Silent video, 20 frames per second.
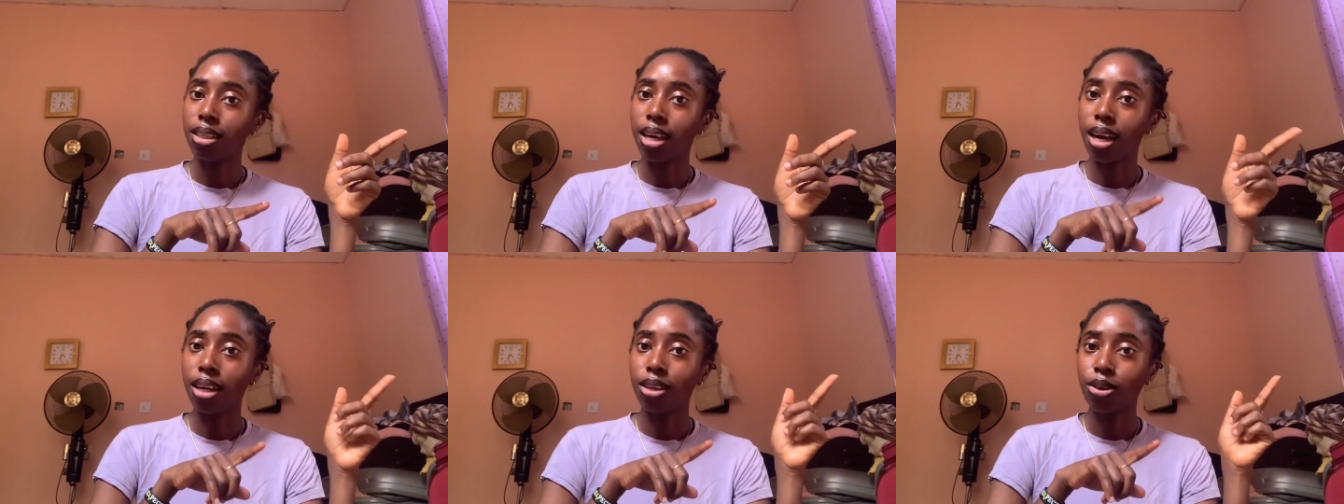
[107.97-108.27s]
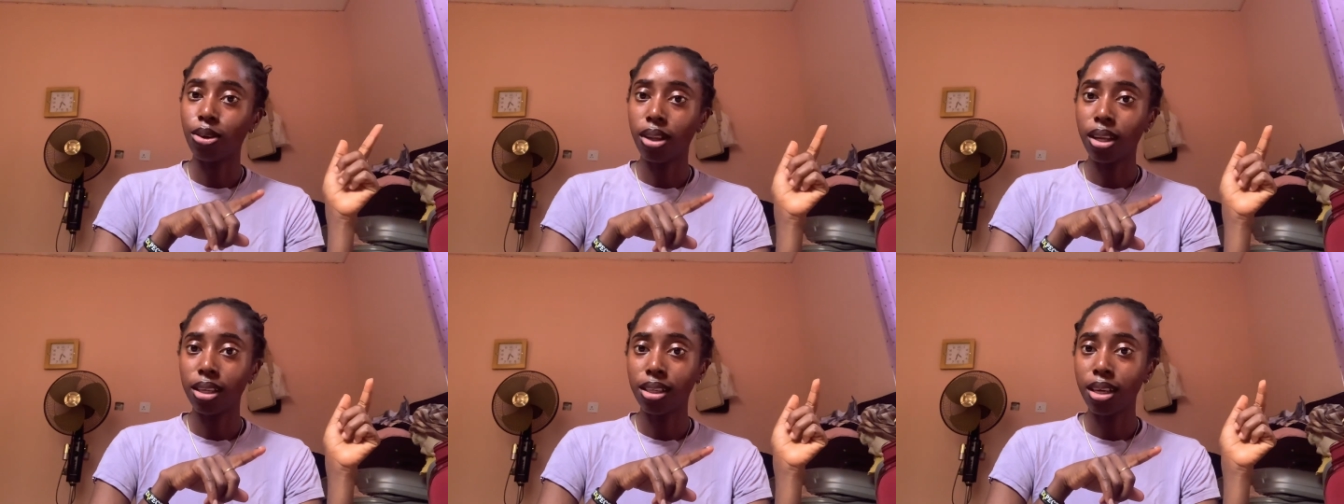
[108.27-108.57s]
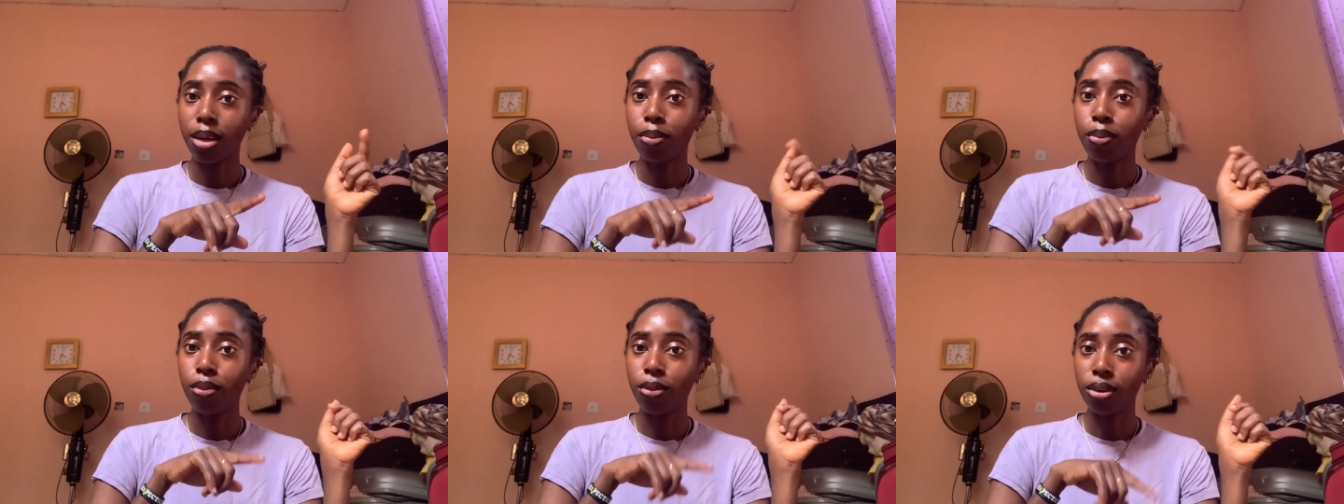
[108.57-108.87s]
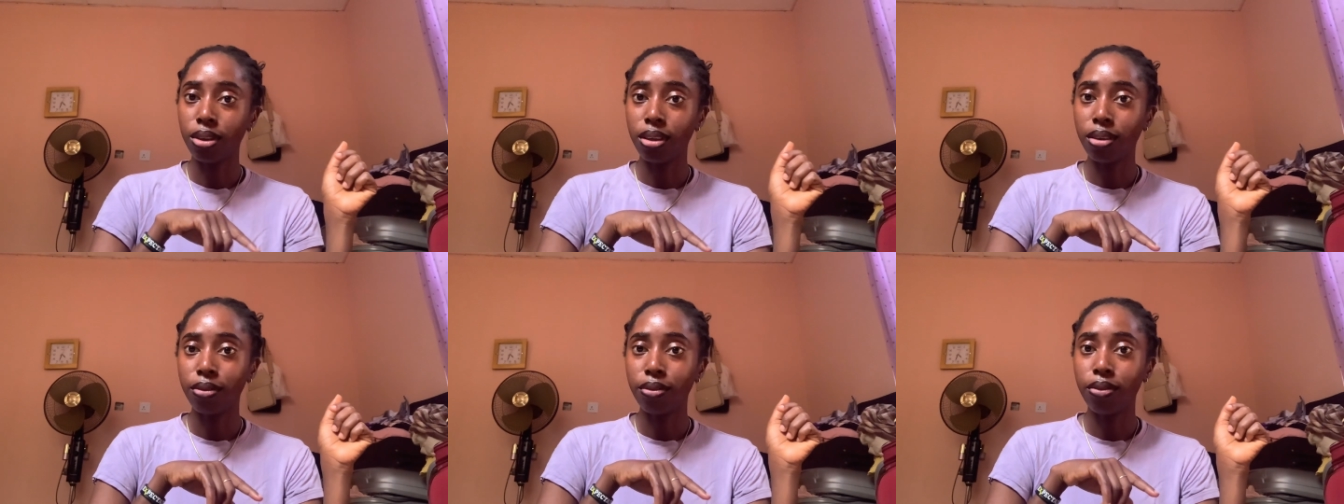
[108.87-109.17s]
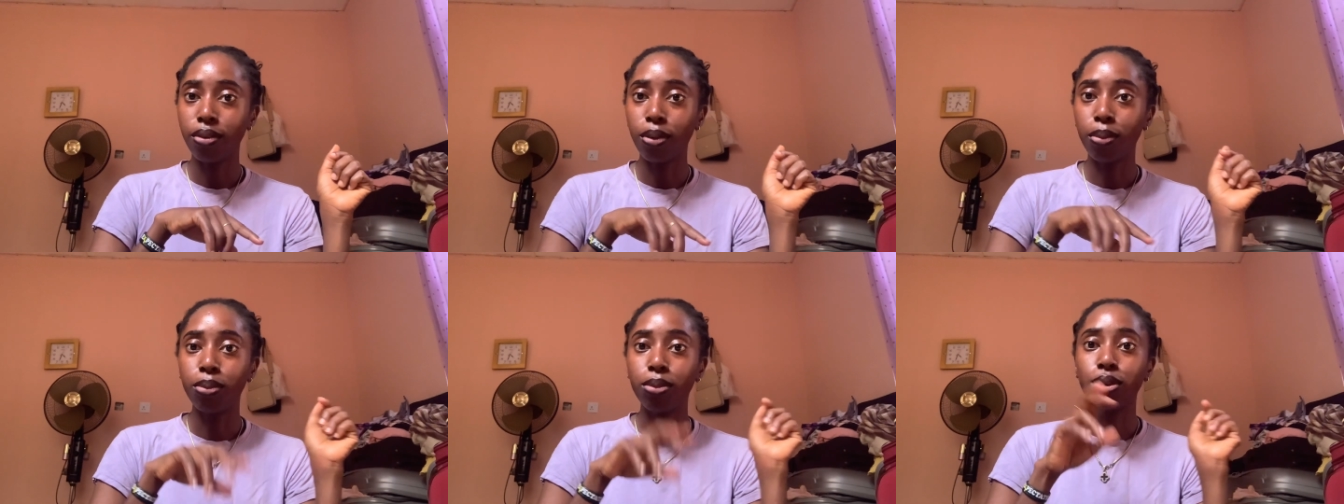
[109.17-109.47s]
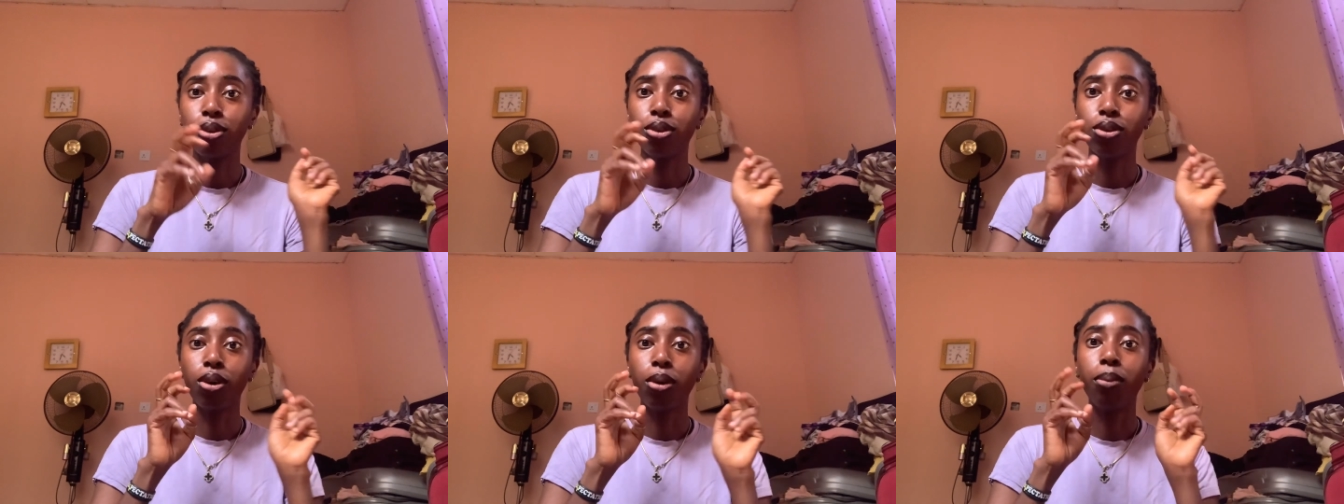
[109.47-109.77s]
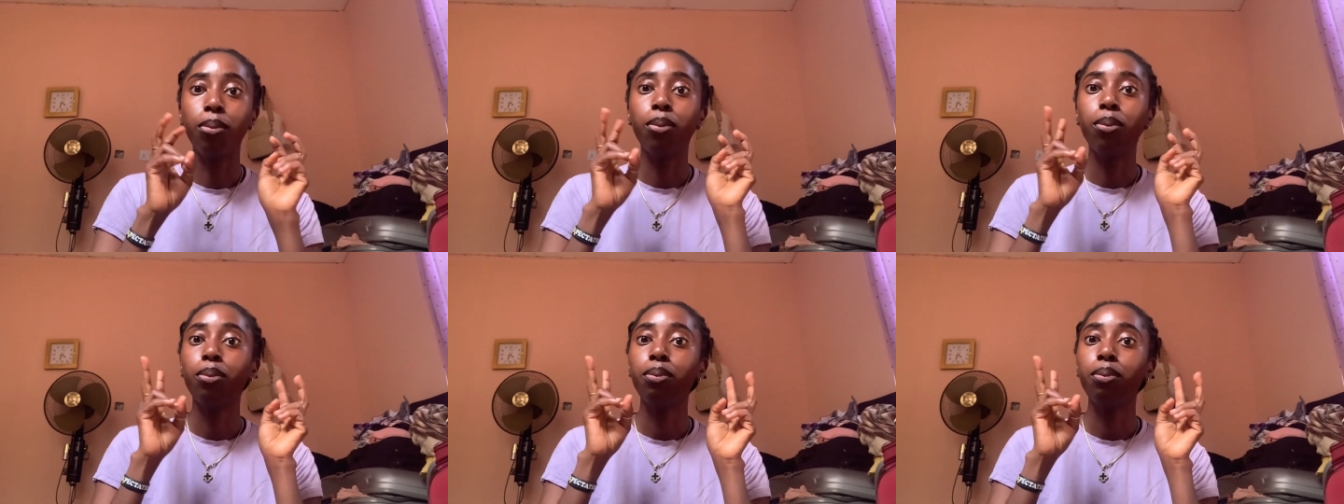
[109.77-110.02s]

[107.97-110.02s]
had collected money from some